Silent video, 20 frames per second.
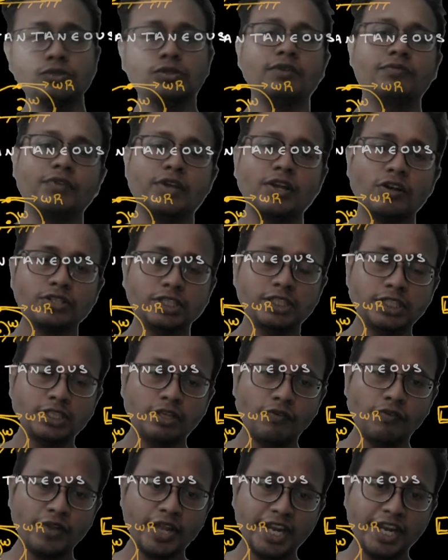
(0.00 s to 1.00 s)
So the
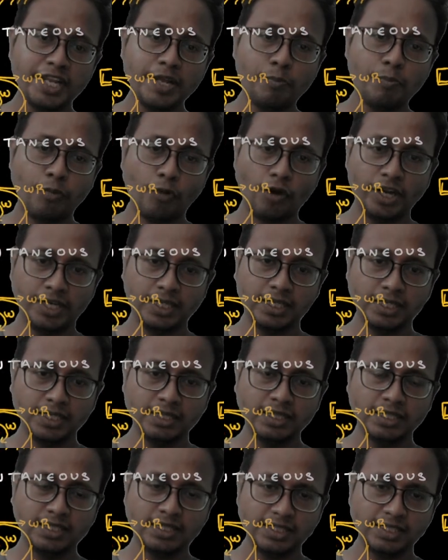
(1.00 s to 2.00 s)
velocity of any point
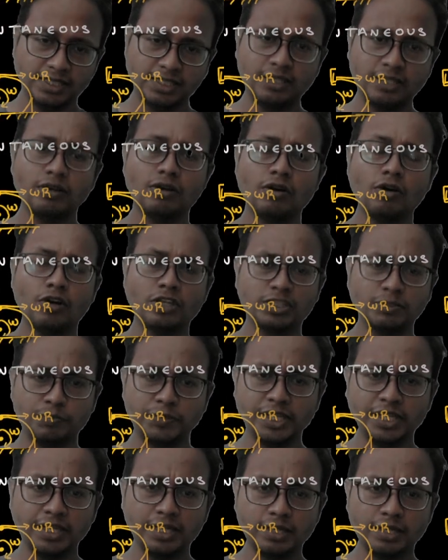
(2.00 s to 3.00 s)
in this disk or
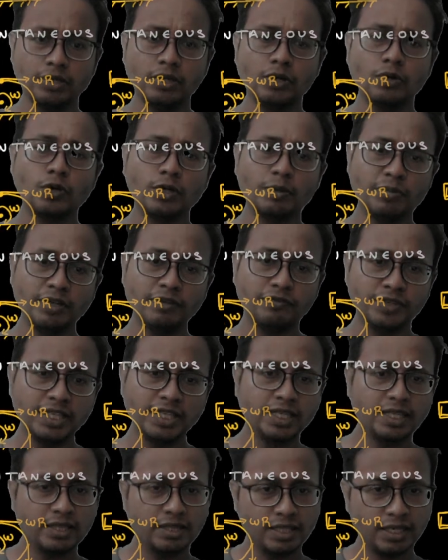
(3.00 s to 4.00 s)
sphere would be
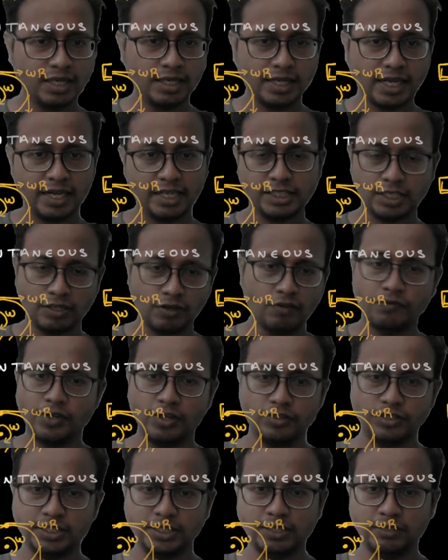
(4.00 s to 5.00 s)
v in the direction of
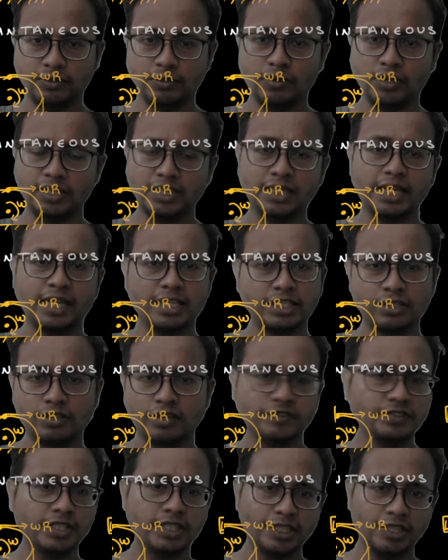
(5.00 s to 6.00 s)
velocity or in the direction
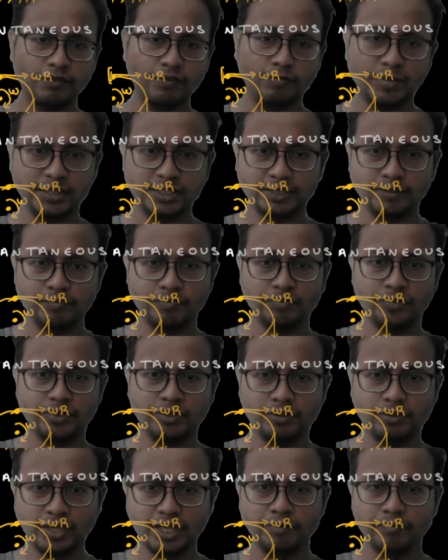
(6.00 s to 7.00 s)
of center of mass.
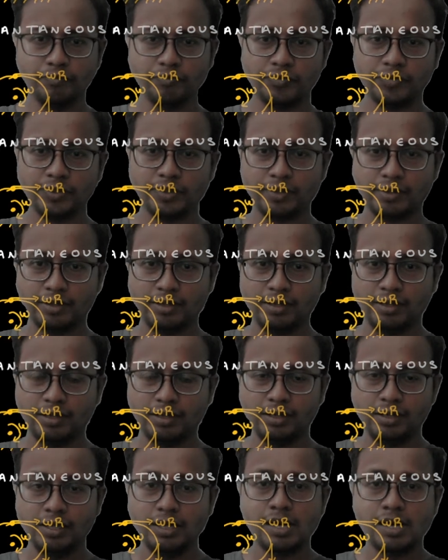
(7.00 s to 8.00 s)
Okay.
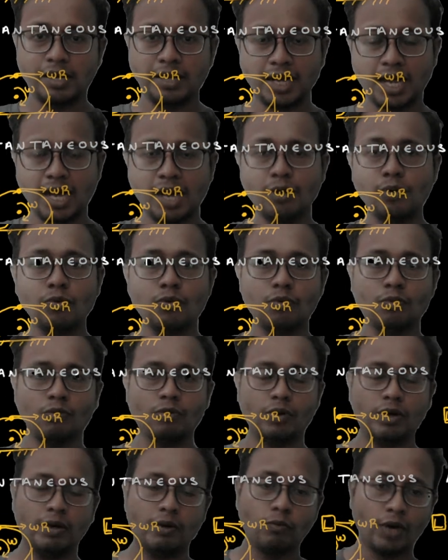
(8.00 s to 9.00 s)
Now,
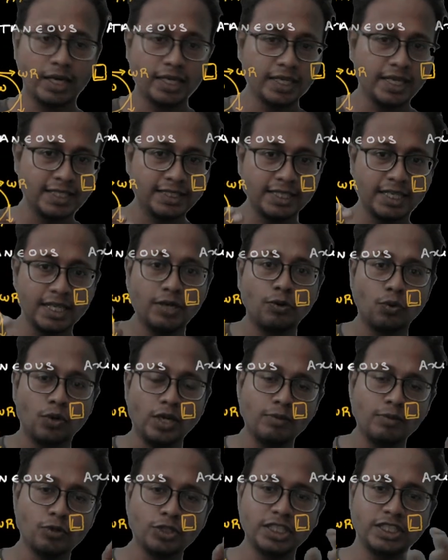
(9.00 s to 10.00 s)
what did I say?
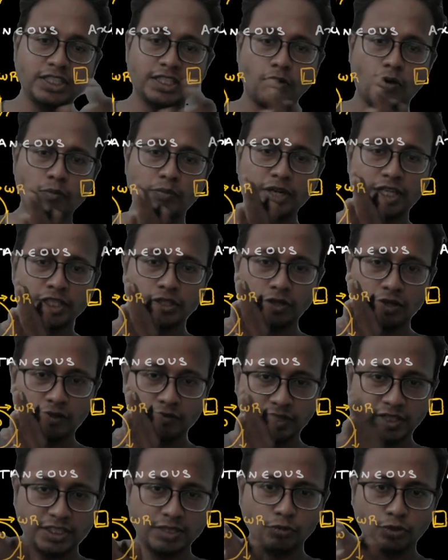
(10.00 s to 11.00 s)
Rolling motion is a combination
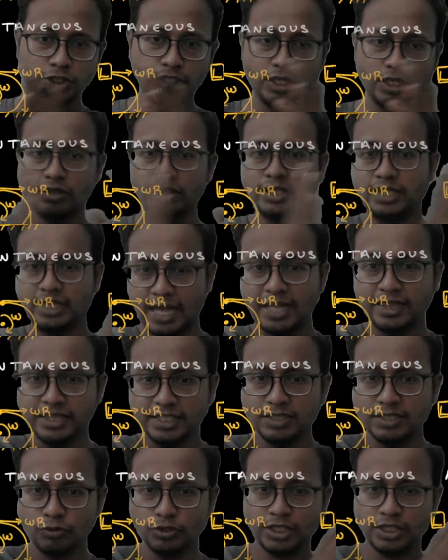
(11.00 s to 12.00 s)
of this motion
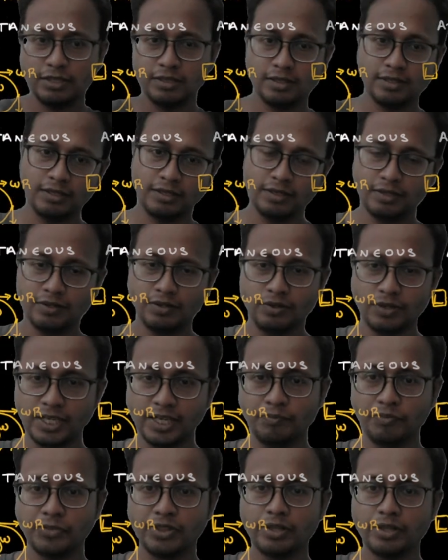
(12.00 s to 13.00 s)
and this motion.
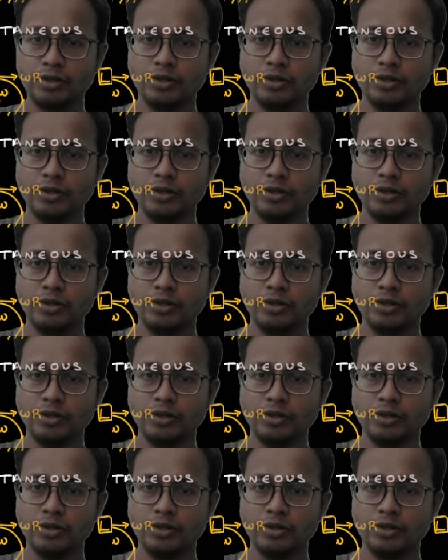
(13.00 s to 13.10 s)
Okay.